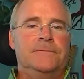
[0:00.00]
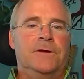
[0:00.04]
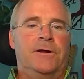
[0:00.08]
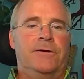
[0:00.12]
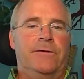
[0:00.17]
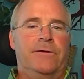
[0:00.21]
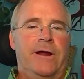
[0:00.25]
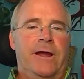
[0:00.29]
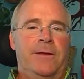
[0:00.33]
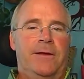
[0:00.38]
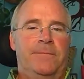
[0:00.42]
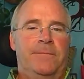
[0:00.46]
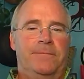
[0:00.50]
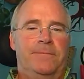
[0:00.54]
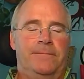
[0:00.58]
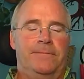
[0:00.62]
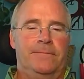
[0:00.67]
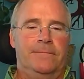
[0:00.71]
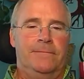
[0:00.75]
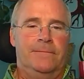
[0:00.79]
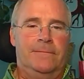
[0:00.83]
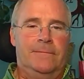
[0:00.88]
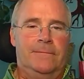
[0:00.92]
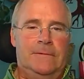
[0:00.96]
All
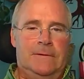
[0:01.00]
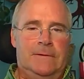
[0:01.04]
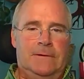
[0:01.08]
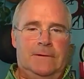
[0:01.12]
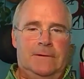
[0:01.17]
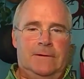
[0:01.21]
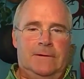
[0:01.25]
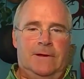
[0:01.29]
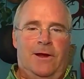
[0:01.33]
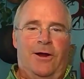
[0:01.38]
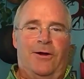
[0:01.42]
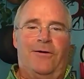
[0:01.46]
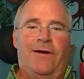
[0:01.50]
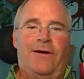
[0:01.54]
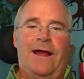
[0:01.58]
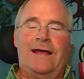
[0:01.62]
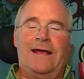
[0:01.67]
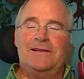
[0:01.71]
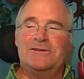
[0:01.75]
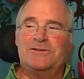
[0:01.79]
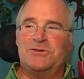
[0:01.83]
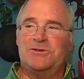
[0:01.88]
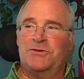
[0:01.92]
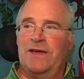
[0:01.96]

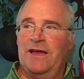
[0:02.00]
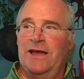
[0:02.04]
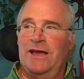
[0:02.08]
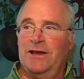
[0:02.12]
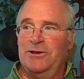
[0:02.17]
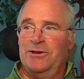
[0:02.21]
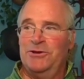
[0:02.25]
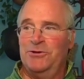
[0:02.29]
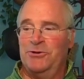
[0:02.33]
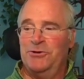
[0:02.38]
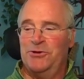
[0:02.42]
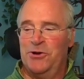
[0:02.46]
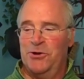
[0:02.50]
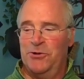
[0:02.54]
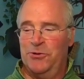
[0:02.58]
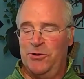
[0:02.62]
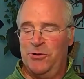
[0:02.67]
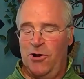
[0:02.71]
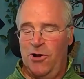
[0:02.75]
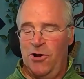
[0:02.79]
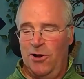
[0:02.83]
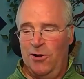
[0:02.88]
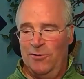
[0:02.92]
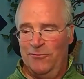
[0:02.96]
right. So then you go
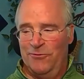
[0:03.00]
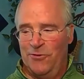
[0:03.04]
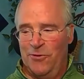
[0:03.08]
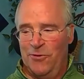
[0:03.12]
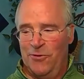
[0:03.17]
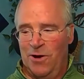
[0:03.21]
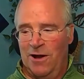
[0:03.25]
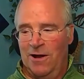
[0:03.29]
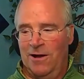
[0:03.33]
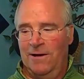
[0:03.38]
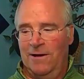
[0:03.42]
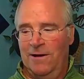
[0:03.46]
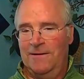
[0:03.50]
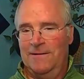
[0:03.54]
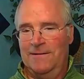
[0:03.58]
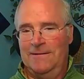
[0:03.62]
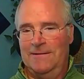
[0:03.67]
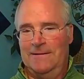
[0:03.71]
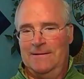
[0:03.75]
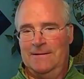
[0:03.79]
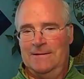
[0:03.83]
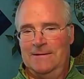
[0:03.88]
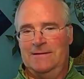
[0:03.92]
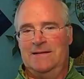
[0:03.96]
carnivore,
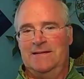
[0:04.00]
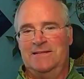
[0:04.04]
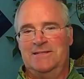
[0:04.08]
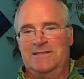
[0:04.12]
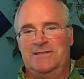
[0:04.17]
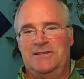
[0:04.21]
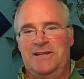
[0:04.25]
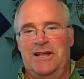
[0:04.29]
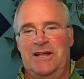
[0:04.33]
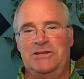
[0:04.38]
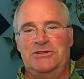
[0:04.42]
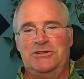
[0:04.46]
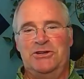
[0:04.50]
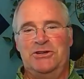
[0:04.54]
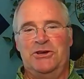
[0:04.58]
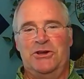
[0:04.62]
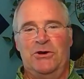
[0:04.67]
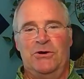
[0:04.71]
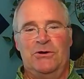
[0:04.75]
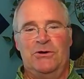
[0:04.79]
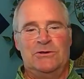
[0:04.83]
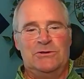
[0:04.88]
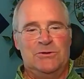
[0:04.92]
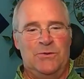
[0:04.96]
distension
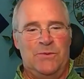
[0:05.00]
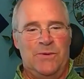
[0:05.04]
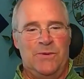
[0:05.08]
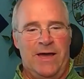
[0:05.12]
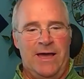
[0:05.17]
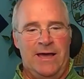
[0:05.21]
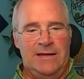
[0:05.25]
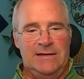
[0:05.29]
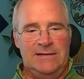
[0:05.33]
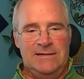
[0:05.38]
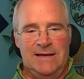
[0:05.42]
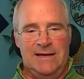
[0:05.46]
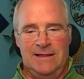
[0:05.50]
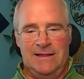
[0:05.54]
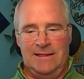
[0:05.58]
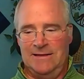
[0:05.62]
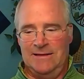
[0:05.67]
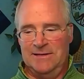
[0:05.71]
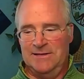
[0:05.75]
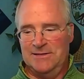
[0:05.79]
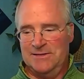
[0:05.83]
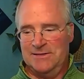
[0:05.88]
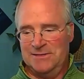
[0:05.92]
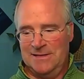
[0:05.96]
goes away. Tell
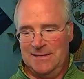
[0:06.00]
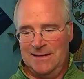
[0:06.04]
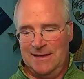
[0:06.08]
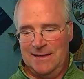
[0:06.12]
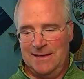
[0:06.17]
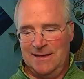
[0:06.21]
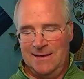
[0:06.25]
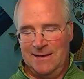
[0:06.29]
us